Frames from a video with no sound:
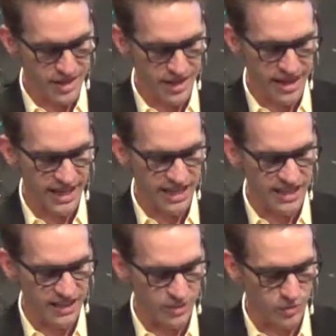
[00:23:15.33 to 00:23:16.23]

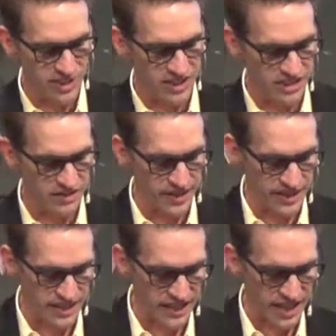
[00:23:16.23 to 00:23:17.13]
King was
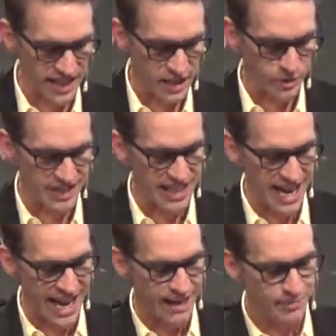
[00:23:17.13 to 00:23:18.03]
convinced that this was an
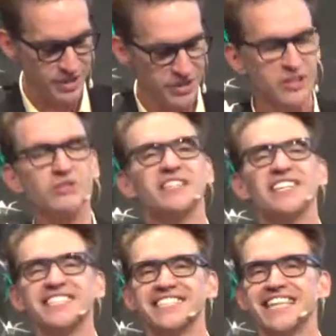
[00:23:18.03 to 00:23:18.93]
absolute
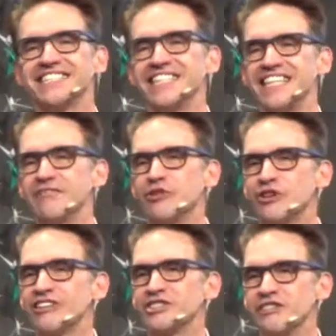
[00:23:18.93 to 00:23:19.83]
necessity for
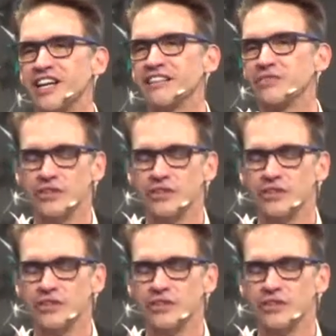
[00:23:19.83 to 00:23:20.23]
our survival